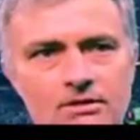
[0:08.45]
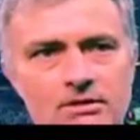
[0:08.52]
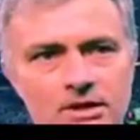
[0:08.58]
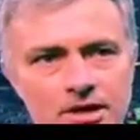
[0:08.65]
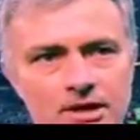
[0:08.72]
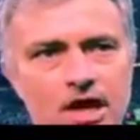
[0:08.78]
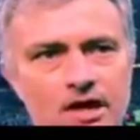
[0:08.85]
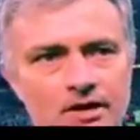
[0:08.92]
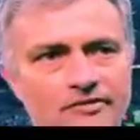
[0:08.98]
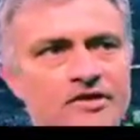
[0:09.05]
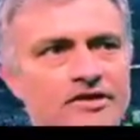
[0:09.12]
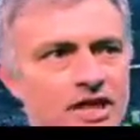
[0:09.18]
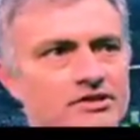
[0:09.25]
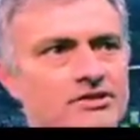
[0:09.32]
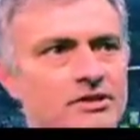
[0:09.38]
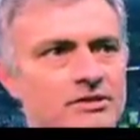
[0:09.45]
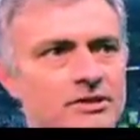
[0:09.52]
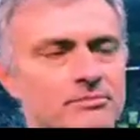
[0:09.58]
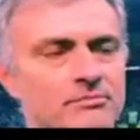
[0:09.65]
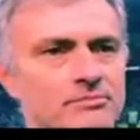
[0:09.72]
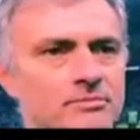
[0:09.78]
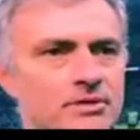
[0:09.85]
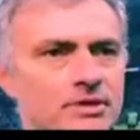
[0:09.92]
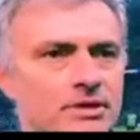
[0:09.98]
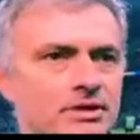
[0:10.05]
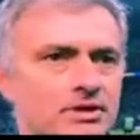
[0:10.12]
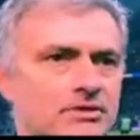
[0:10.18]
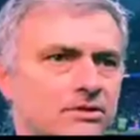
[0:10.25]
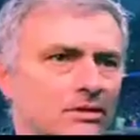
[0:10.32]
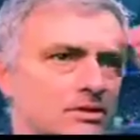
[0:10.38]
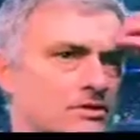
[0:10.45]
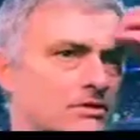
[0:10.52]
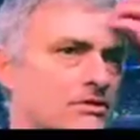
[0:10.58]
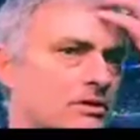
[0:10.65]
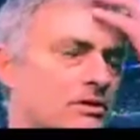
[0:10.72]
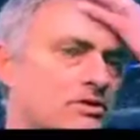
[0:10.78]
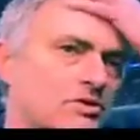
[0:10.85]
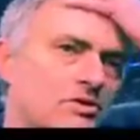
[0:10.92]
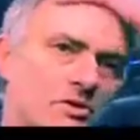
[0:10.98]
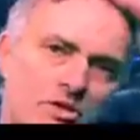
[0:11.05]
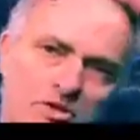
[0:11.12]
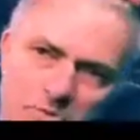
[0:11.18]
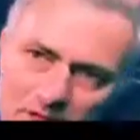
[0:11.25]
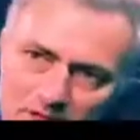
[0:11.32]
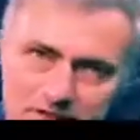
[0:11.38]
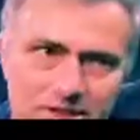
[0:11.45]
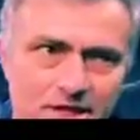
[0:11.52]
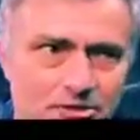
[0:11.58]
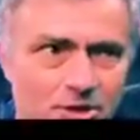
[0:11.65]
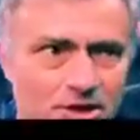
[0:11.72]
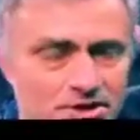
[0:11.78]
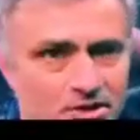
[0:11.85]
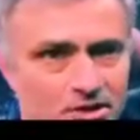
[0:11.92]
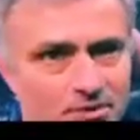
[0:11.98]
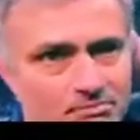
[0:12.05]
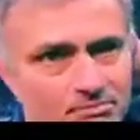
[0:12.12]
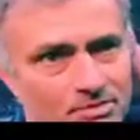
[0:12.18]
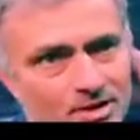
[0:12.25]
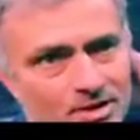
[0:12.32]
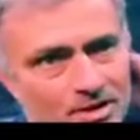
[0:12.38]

they are a fantastic team. He's building a great team.